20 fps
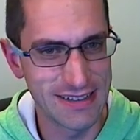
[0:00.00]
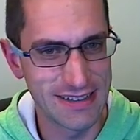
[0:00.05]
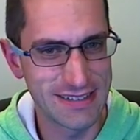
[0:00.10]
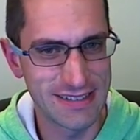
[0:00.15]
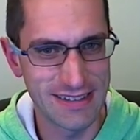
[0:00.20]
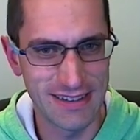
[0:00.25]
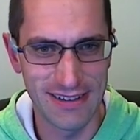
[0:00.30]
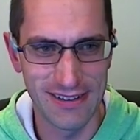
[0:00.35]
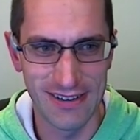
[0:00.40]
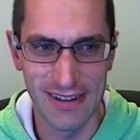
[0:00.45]
So
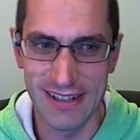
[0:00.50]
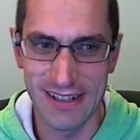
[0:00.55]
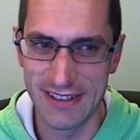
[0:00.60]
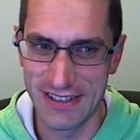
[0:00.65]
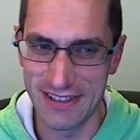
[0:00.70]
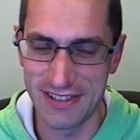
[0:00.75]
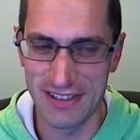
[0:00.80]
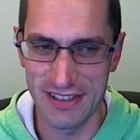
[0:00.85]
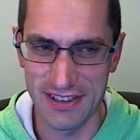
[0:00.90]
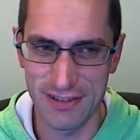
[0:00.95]
I could
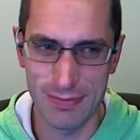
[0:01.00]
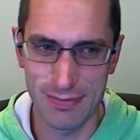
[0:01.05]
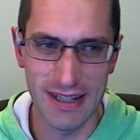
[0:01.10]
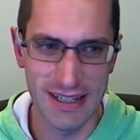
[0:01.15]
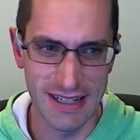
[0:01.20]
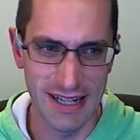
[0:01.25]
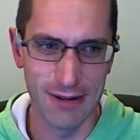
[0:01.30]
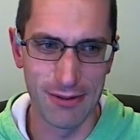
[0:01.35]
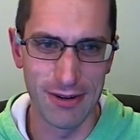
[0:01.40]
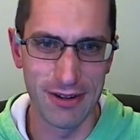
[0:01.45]
just explain
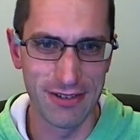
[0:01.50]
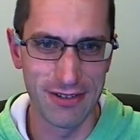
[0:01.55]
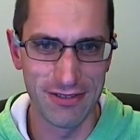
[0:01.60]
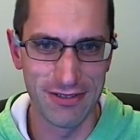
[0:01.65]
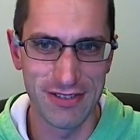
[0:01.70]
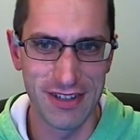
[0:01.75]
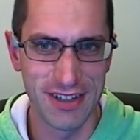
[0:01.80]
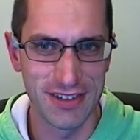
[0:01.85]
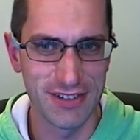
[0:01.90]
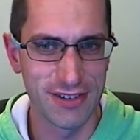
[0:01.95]
that one
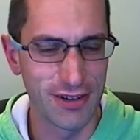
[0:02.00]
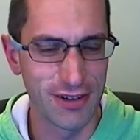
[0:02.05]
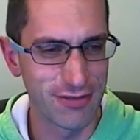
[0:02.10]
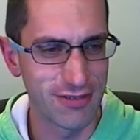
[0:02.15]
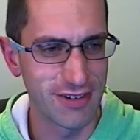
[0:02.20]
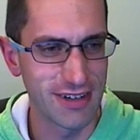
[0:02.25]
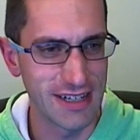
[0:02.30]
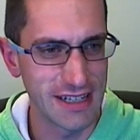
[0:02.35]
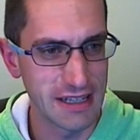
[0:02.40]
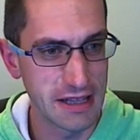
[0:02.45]
first off,
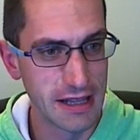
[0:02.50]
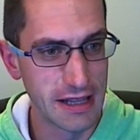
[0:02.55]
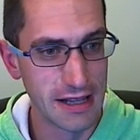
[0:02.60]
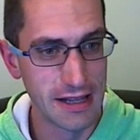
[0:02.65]
really.